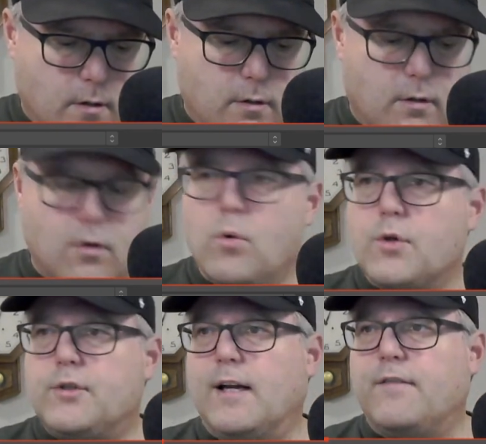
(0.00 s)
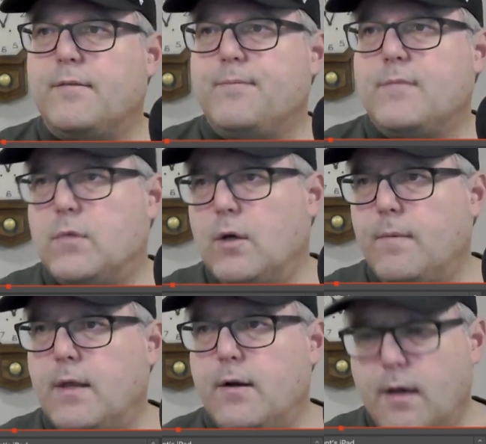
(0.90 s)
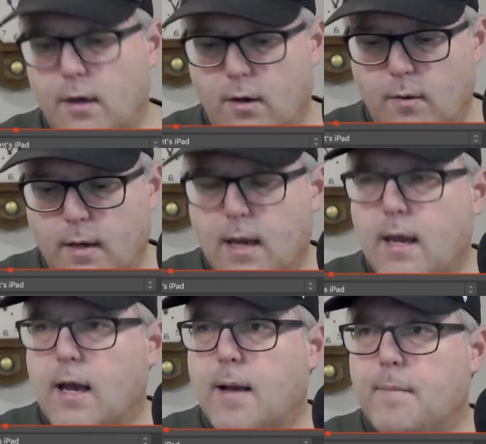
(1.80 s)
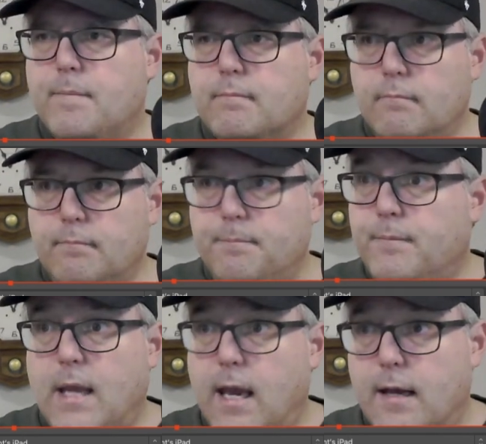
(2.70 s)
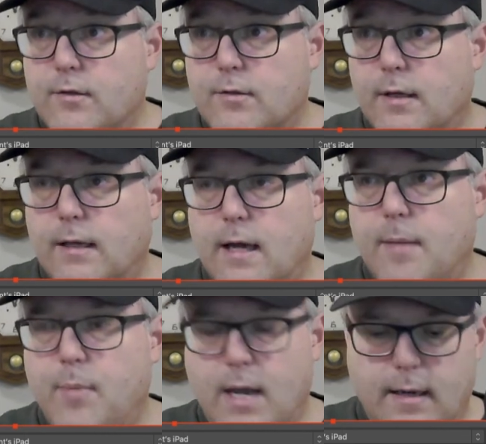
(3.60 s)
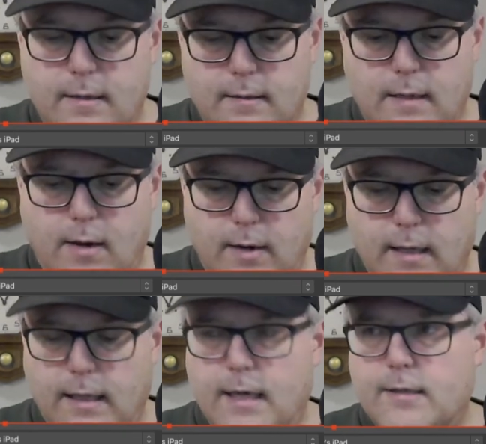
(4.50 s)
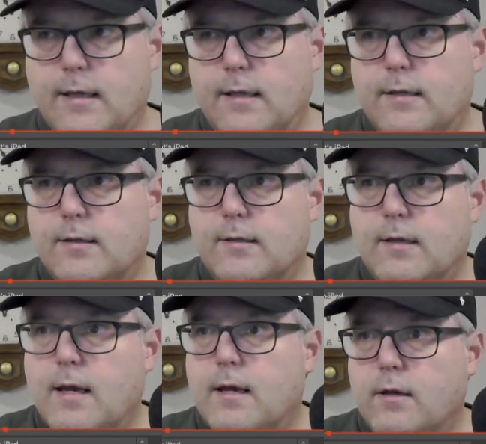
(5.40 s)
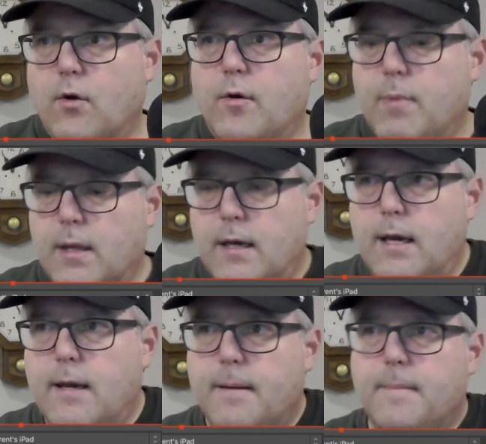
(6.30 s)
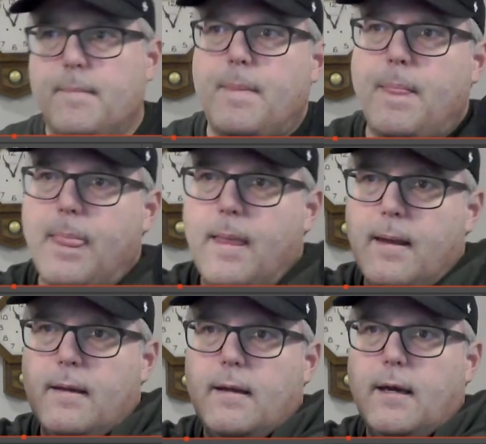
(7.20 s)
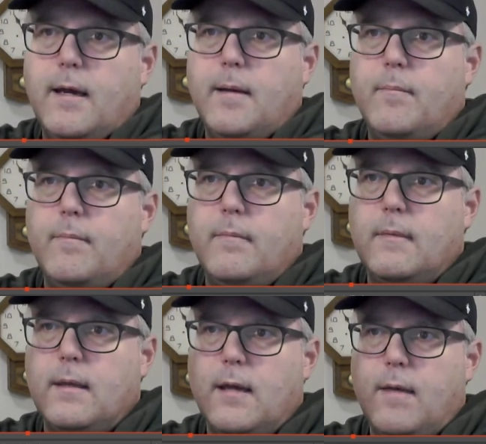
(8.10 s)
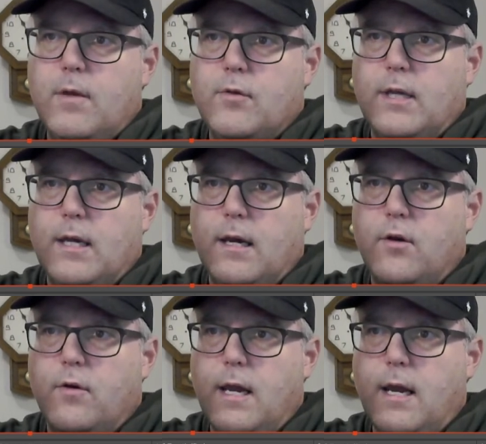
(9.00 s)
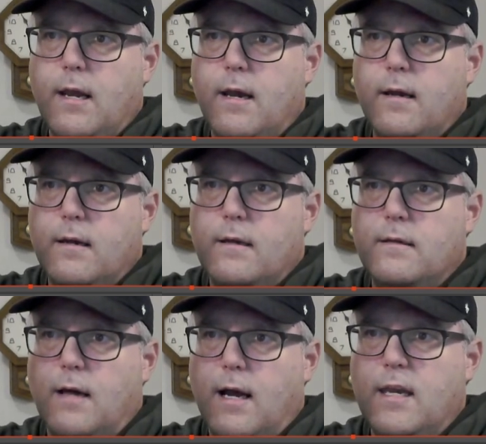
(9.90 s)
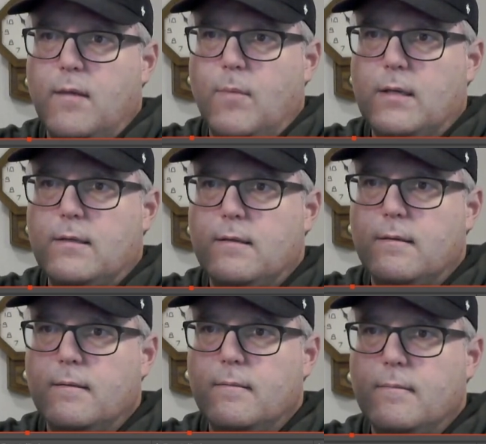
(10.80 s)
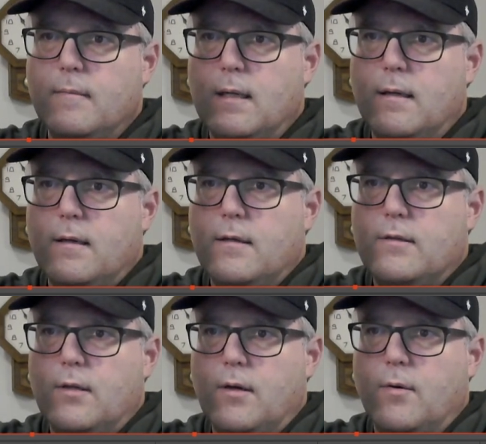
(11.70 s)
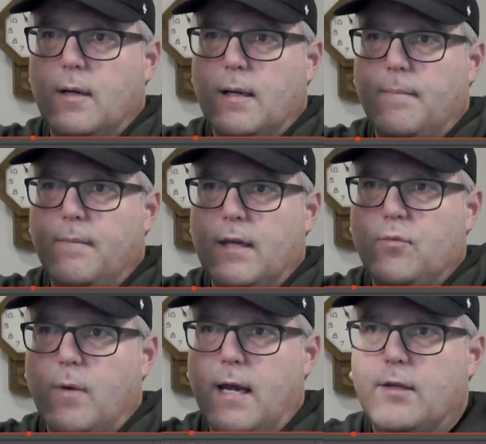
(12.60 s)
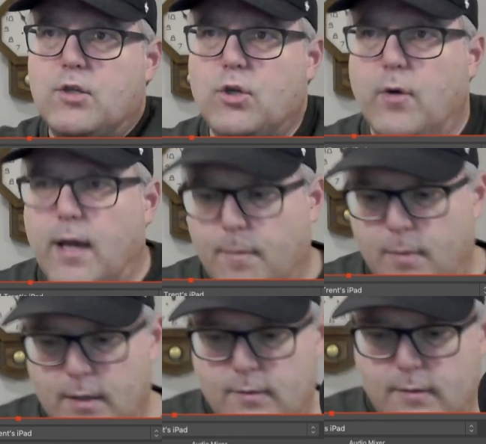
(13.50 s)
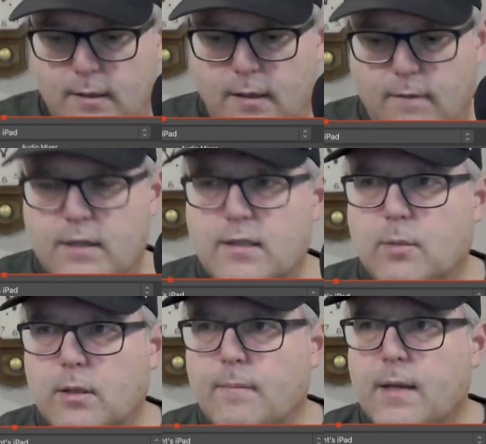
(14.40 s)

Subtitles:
Cool stuff. So there you go. And it's on the iPad. Now, like I said, this is Notability. I'm using a green document. So that's why it's showing up as invisible.